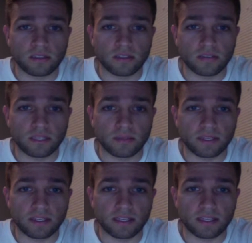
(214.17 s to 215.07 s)
divide by
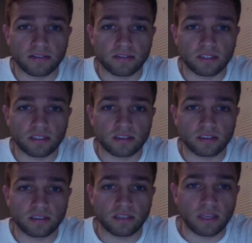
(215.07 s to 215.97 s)
negative 6,
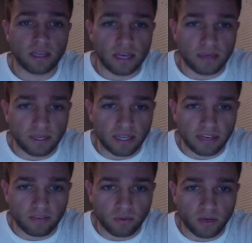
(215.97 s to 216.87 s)
I'm going to have
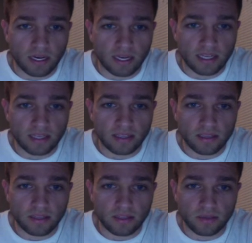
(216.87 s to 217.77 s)
y
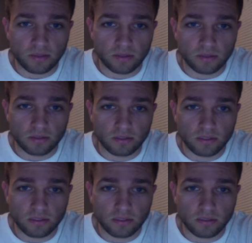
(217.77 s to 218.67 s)
equals
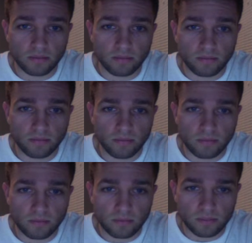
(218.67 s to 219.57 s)

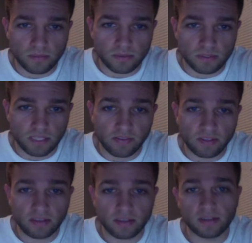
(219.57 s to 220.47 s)

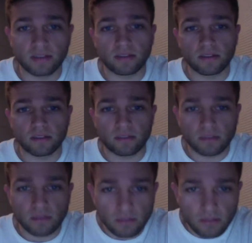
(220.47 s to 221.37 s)
7.
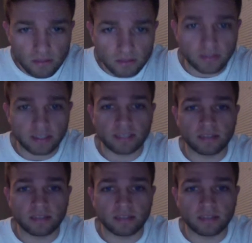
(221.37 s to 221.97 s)
Sorry.